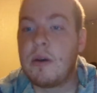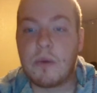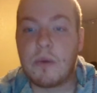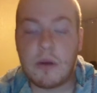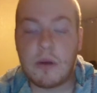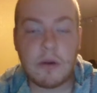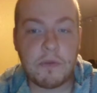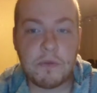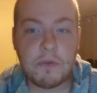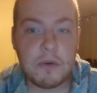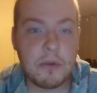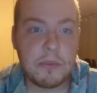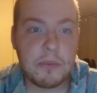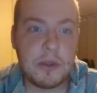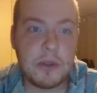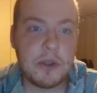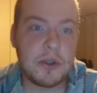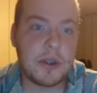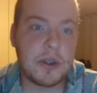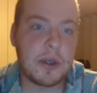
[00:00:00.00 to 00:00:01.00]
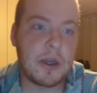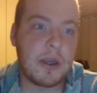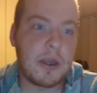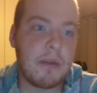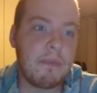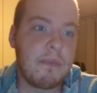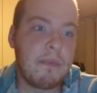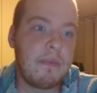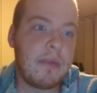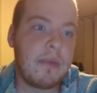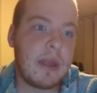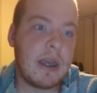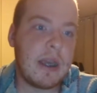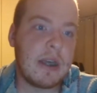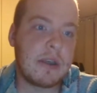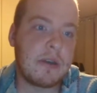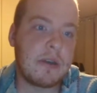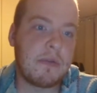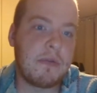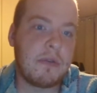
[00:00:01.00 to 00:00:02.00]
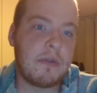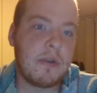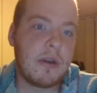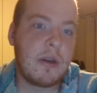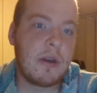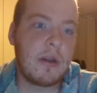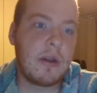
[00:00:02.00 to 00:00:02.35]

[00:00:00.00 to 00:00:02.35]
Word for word: Wonderful music as of